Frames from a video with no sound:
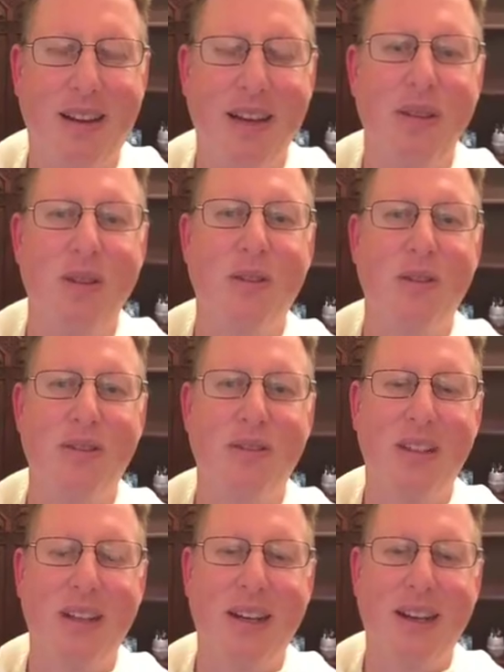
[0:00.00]
I know of
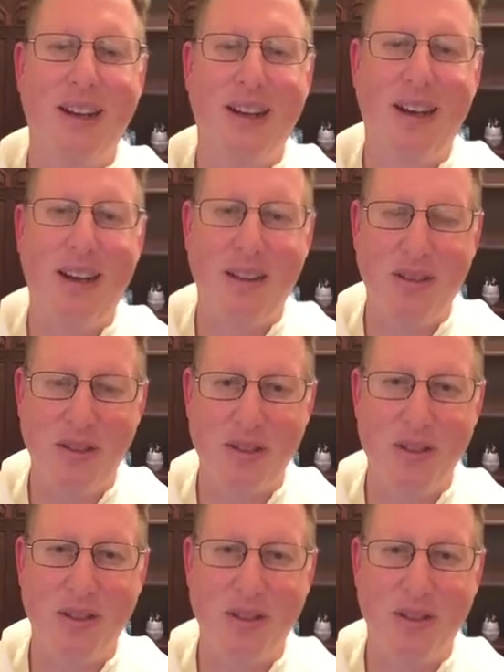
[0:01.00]

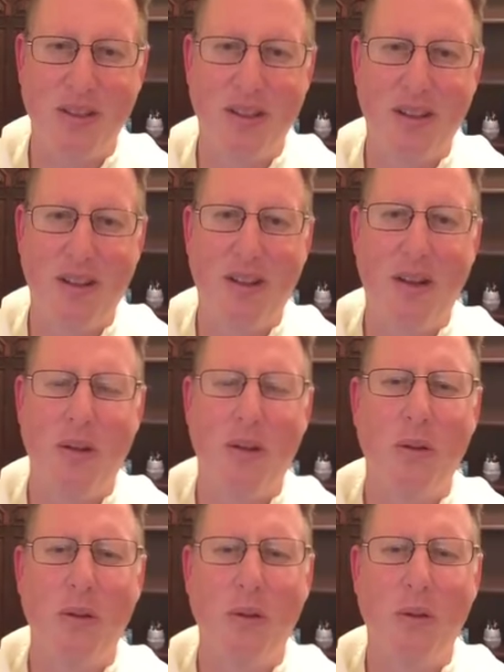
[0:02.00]
others
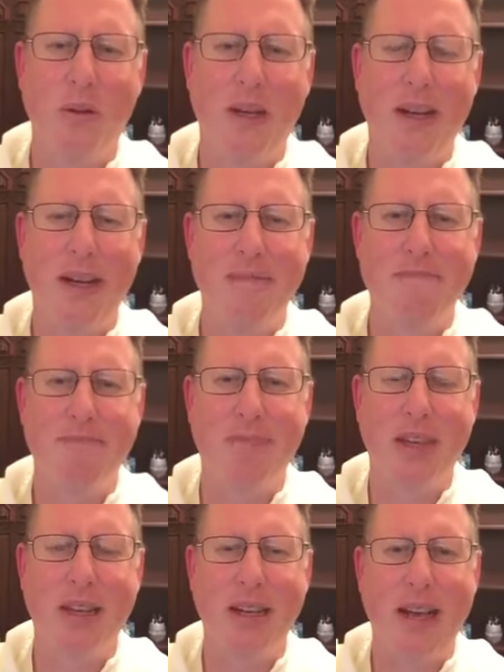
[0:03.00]
who
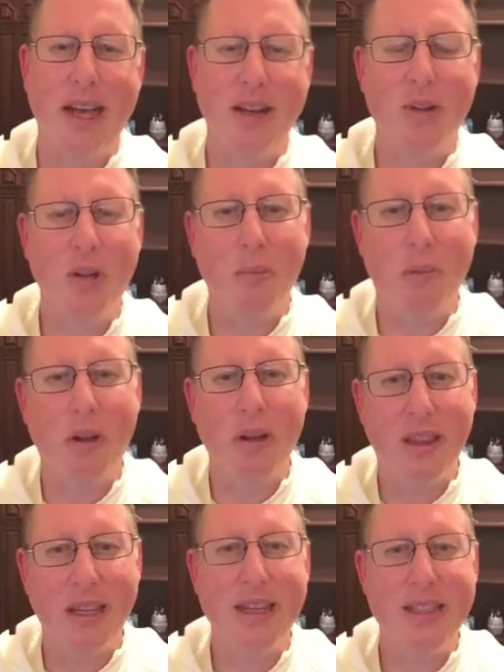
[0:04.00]
actually
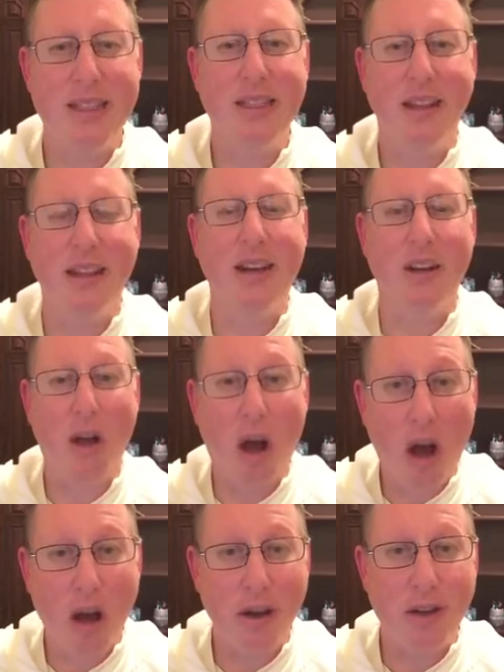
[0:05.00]
put things into their
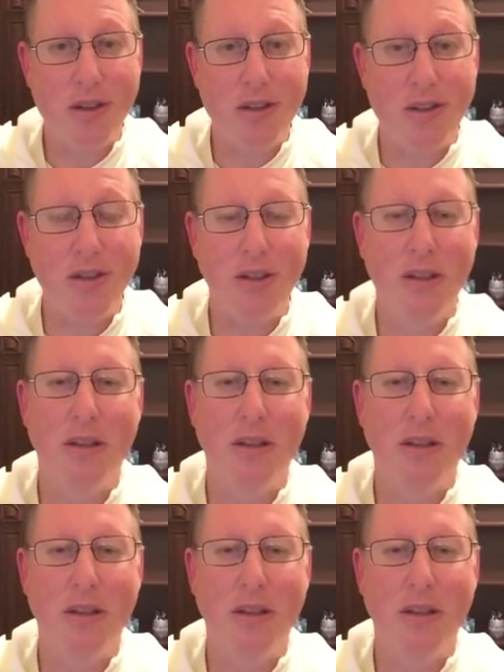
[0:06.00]
cars.